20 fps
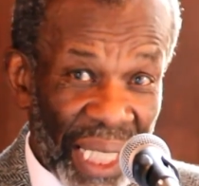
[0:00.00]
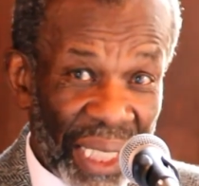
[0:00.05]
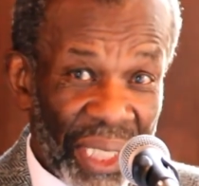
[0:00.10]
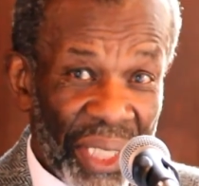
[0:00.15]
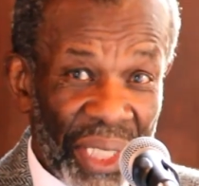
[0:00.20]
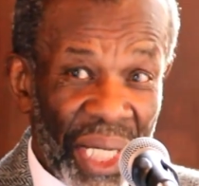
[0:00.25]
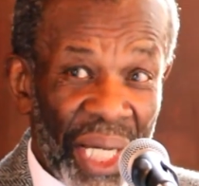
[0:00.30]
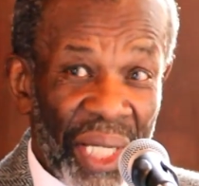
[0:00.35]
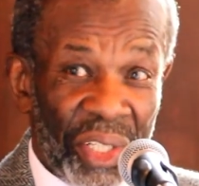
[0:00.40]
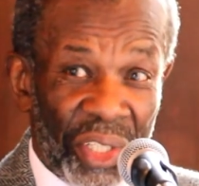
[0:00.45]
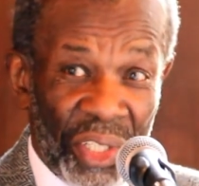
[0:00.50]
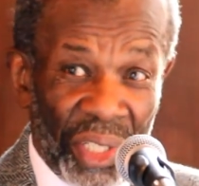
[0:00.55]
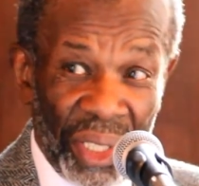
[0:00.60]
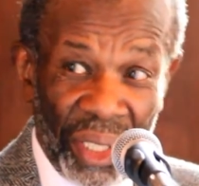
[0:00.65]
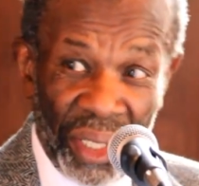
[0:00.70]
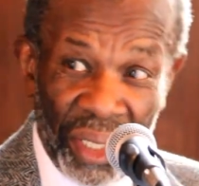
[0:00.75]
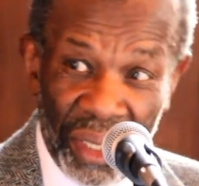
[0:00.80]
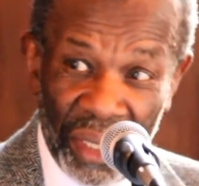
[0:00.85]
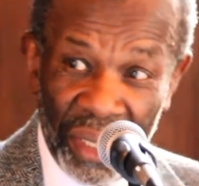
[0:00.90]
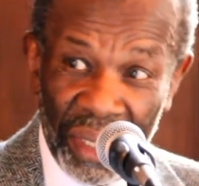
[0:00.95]

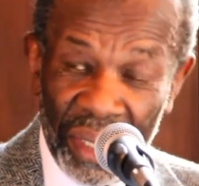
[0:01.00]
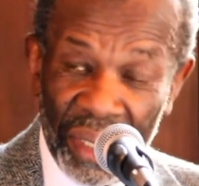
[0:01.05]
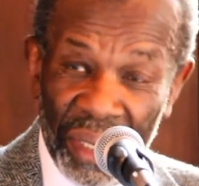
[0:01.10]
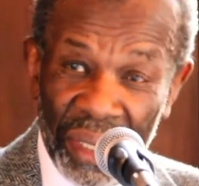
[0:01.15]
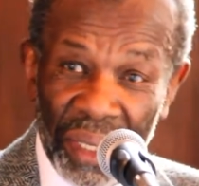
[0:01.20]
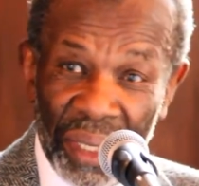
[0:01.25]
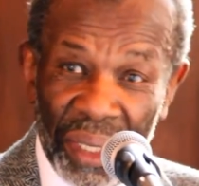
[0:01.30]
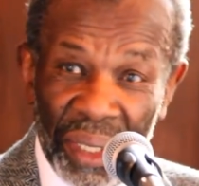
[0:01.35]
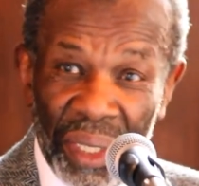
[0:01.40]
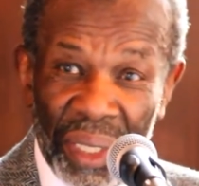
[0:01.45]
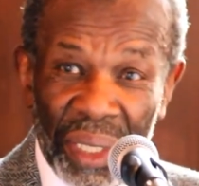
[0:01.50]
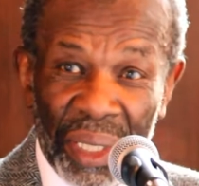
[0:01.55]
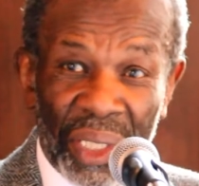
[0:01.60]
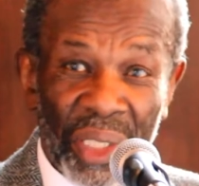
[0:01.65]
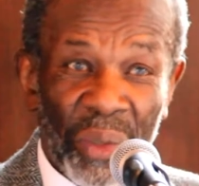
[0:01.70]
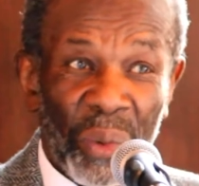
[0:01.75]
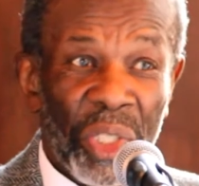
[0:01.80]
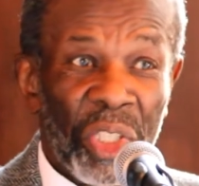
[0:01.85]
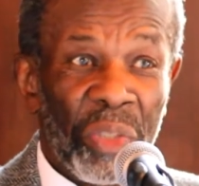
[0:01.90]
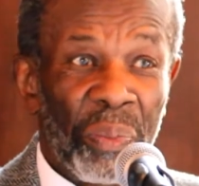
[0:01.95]
extension to
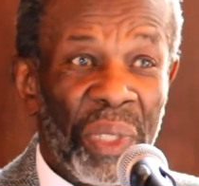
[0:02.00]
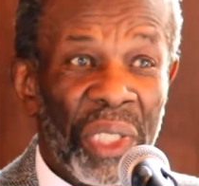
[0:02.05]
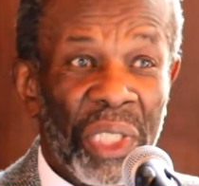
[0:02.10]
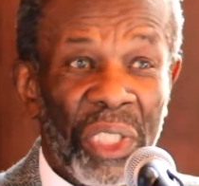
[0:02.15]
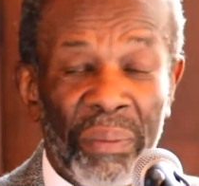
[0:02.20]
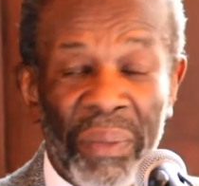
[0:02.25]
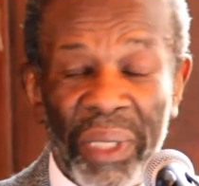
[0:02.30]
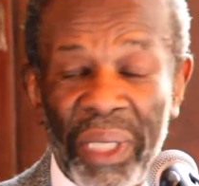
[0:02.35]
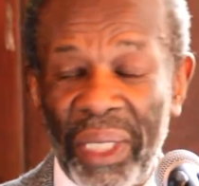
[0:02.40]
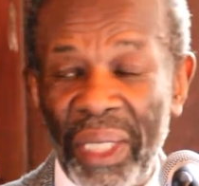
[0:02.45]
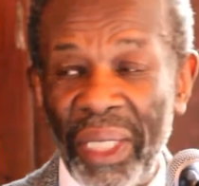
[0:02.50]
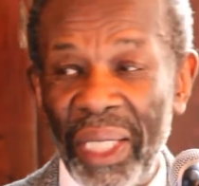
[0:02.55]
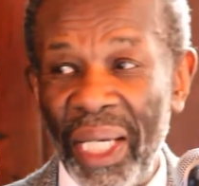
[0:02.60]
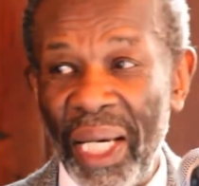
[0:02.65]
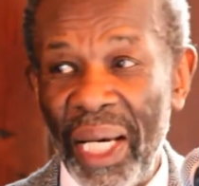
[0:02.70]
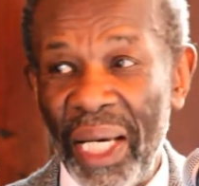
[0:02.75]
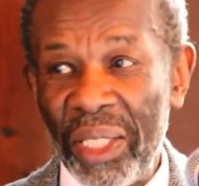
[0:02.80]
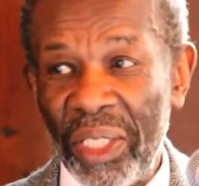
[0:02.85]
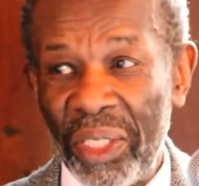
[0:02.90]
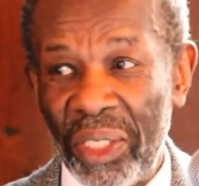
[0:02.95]
which Mr. McGee
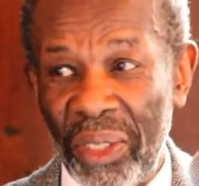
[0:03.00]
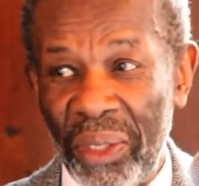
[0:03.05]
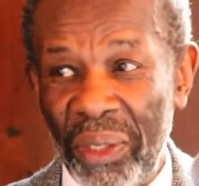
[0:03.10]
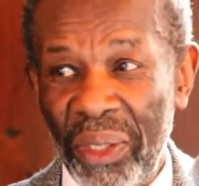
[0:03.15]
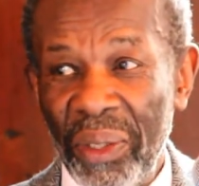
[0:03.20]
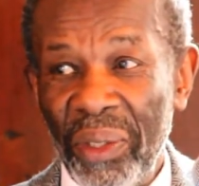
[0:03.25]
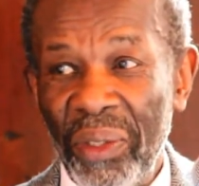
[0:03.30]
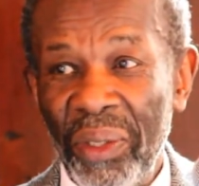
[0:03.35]
has